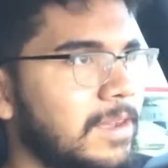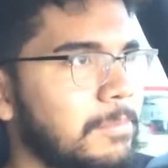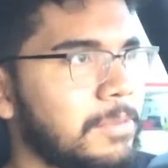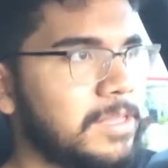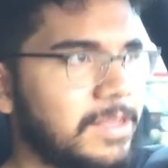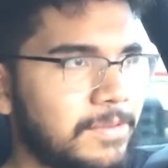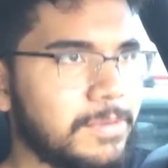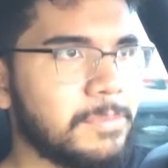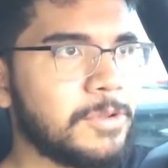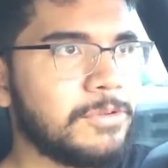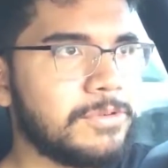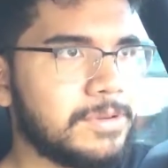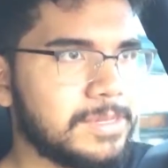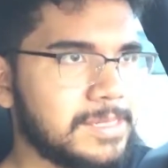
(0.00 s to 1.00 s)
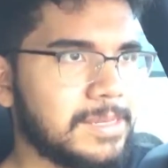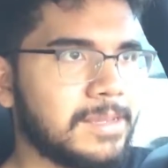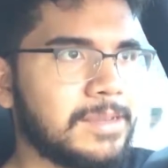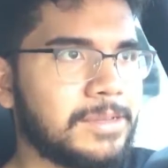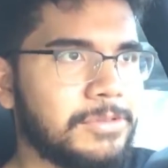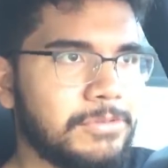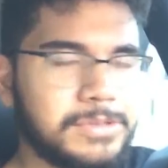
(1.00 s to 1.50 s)
I believe the moon is
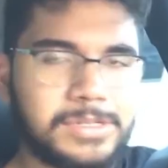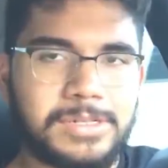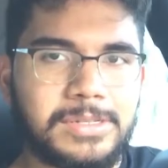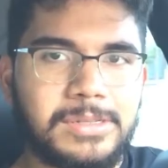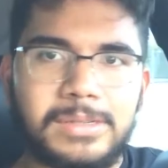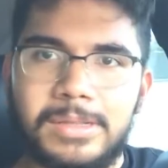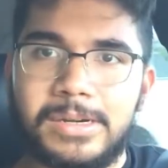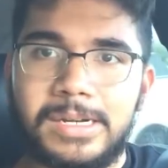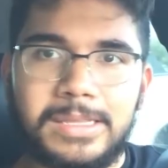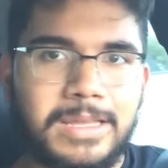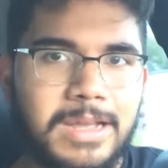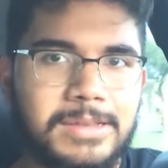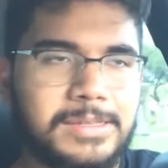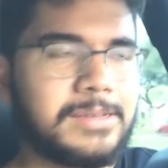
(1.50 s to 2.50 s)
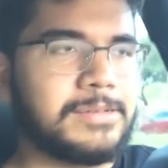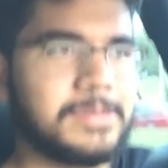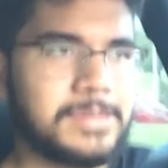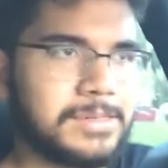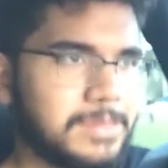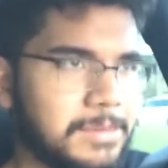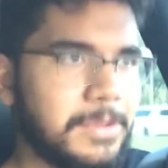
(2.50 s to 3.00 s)
like 230,000
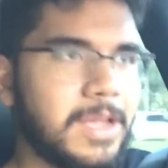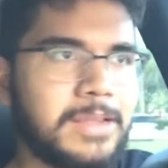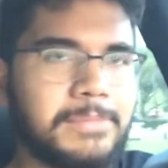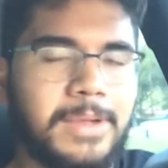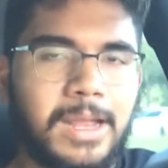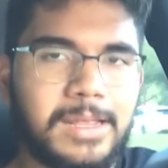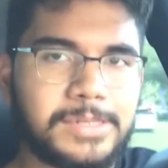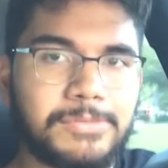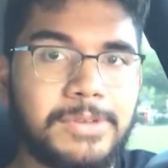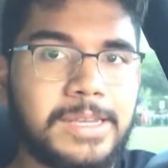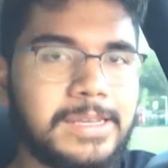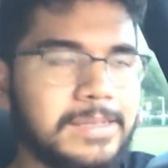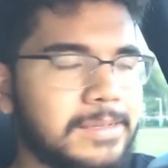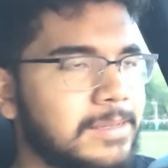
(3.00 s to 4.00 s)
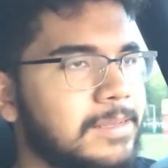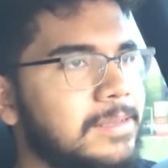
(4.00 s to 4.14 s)
or some odd miles away.